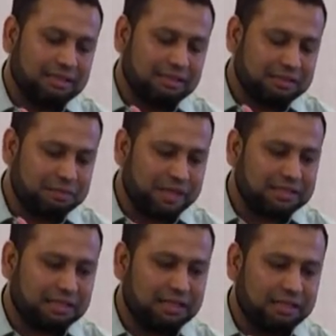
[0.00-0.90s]
it's
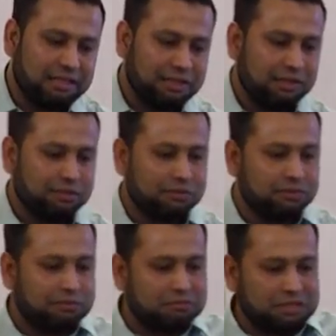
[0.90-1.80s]
basically
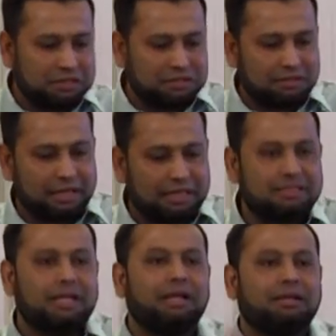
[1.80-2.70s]
you just
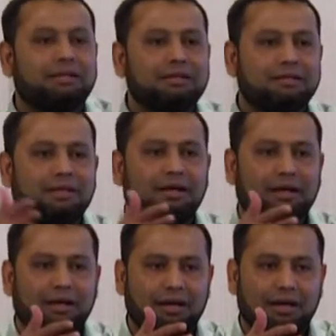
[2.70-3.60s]
extend
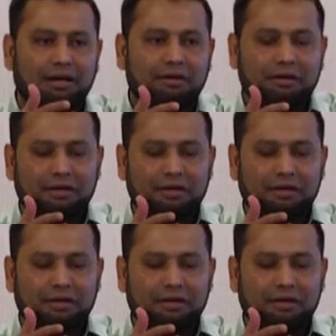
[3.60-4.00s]
the